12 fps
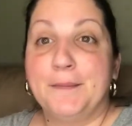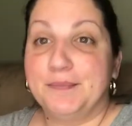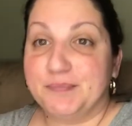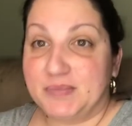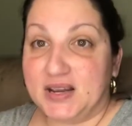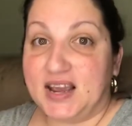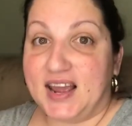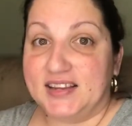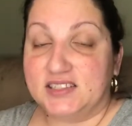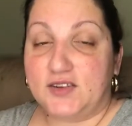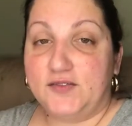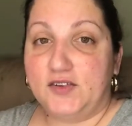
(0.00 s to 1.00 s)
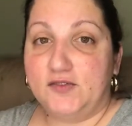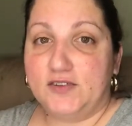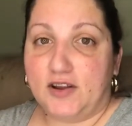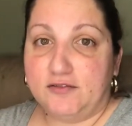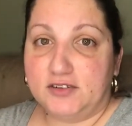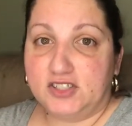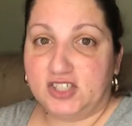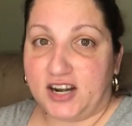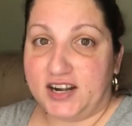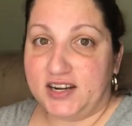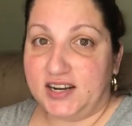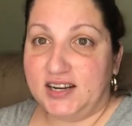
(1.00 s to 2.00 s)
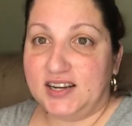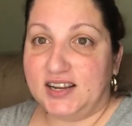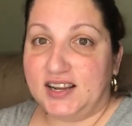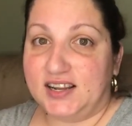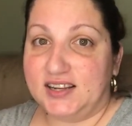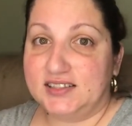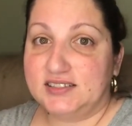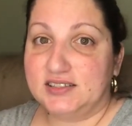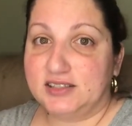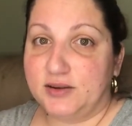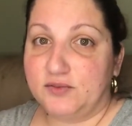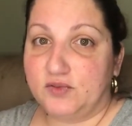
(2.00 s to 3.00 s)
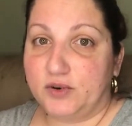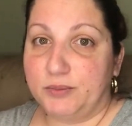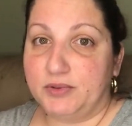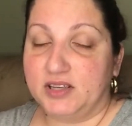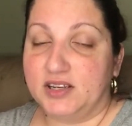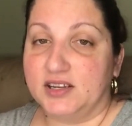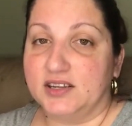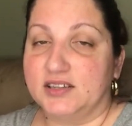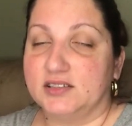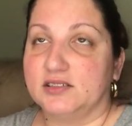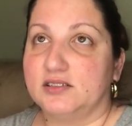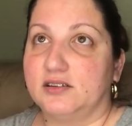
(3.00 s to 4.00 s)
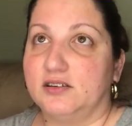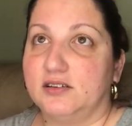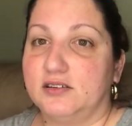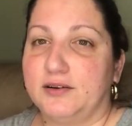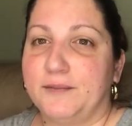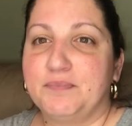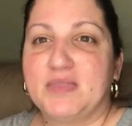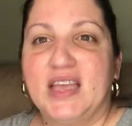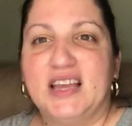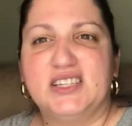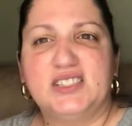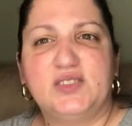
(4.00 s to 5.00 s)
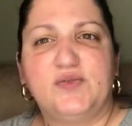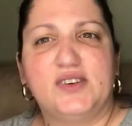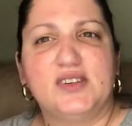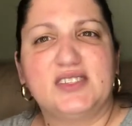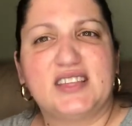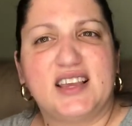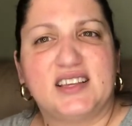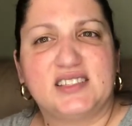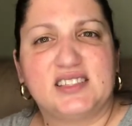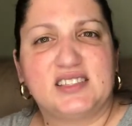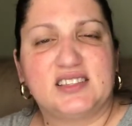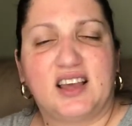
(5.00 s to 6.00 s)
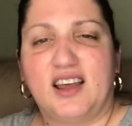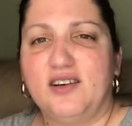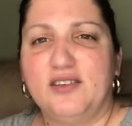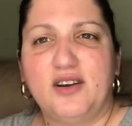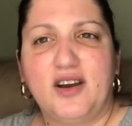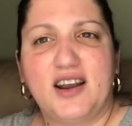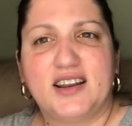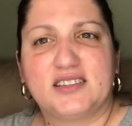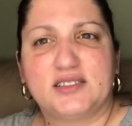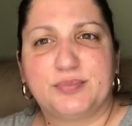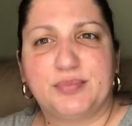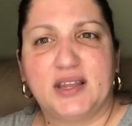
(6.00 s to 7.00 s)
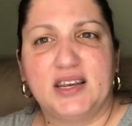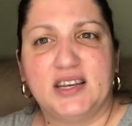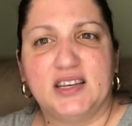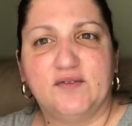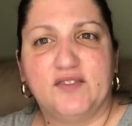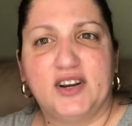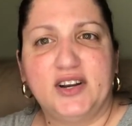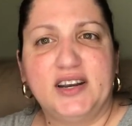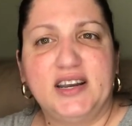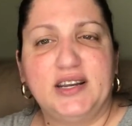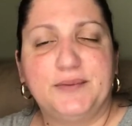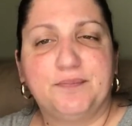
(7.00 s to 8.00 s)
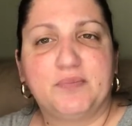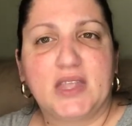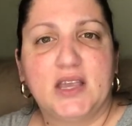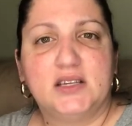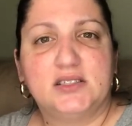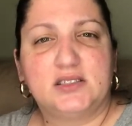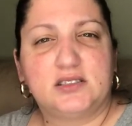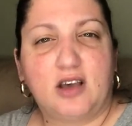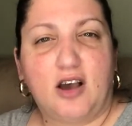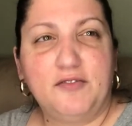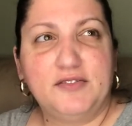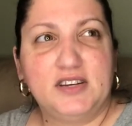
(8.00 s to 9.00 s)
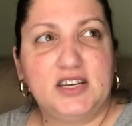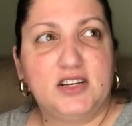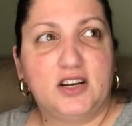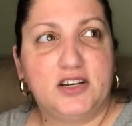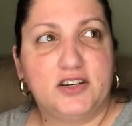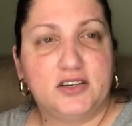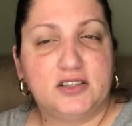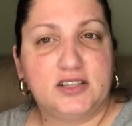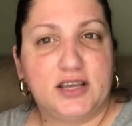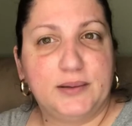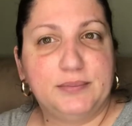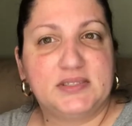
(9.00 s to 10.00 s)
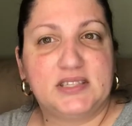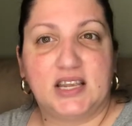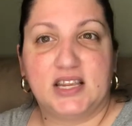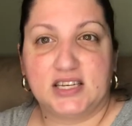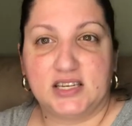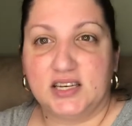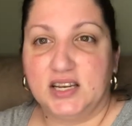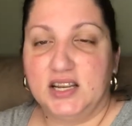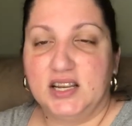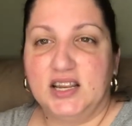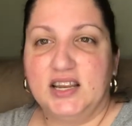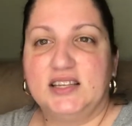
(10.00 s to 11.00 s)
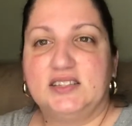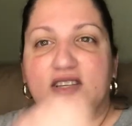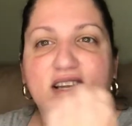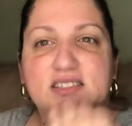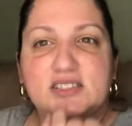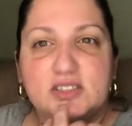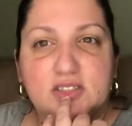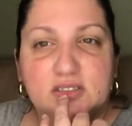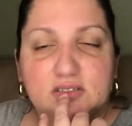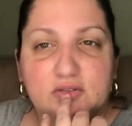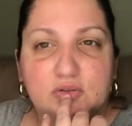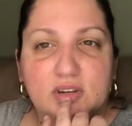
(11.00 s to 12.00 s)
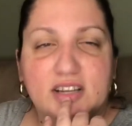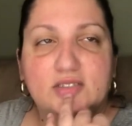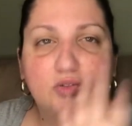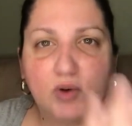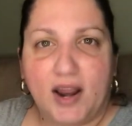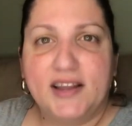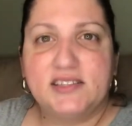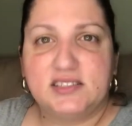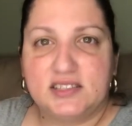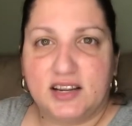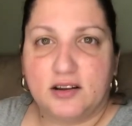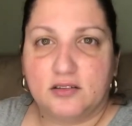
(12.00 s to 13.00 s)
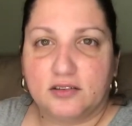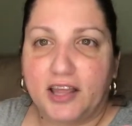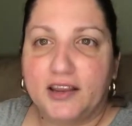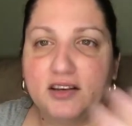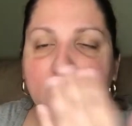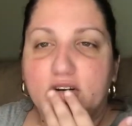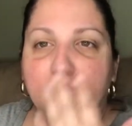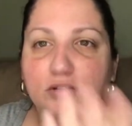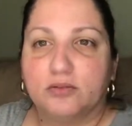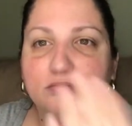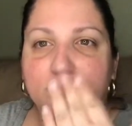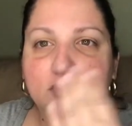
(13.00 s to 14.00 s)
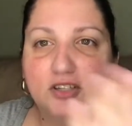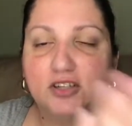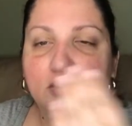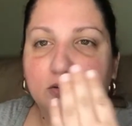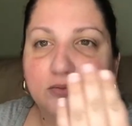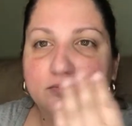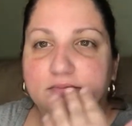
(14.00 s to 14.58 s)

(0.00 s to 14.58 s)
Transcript: But guys, if you've never tried it, his lip formula is, oh, it just feels like, I don't know how to explain it, very softening on your lips. It it doesn't, it dries down like you don't, you know,